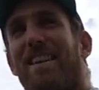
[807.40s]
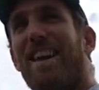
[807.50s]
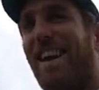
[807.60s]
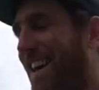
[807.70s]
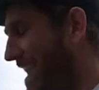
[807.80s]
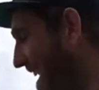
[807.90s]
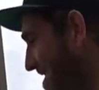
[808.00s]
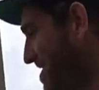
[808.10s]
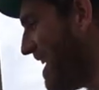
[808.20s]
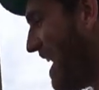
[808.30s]
Yeah, I
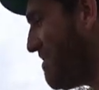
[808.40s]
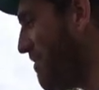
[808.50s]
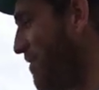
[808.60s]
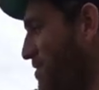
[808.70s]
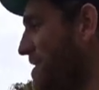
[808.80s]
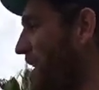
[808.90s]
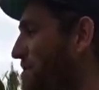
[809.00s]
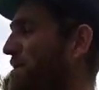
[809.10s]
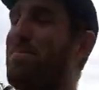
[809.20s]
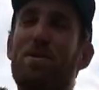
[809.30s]
usually have them folded
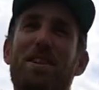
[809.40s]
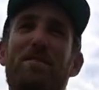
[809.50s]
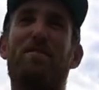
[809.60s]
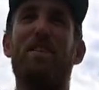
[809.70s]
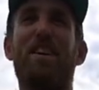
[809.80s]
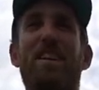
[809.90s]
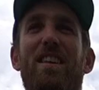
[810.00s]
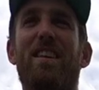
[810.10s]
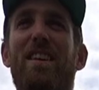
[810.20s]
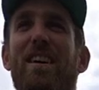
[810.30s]
up and put in the front,
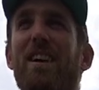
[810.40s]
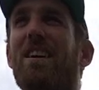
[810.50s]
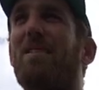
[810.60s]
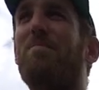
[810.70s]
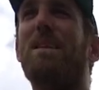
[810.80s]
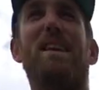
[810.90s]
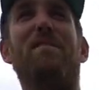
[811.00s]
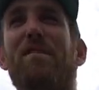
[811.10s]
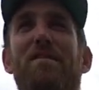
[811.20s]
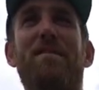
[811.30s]
uh-huh. um,
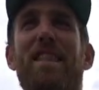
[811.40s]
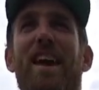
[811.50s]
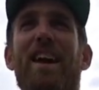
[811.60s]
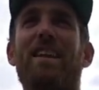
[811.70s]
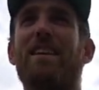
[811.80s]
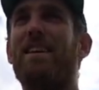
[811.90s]
if even that.